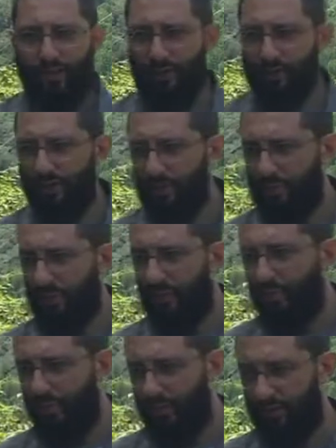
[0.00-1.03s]
You don't just put
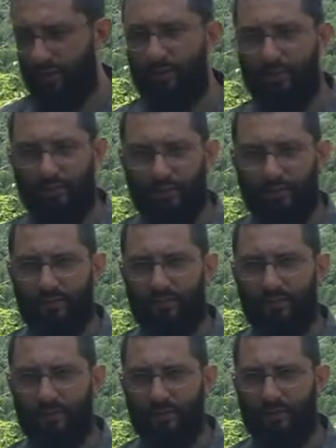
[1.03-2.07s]
up with sin,
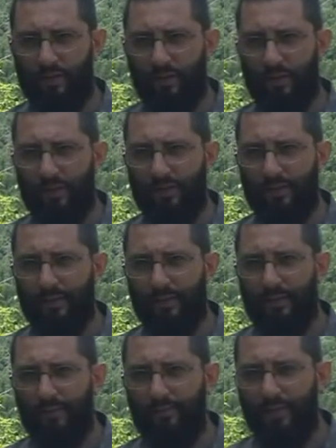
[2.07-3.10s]
all right?
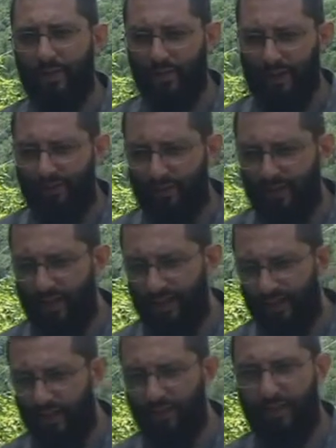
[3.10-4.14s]
You have to
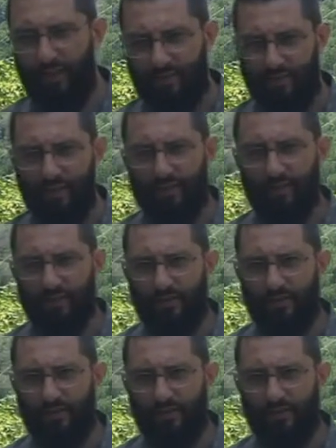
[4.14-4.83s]
take care of that thing.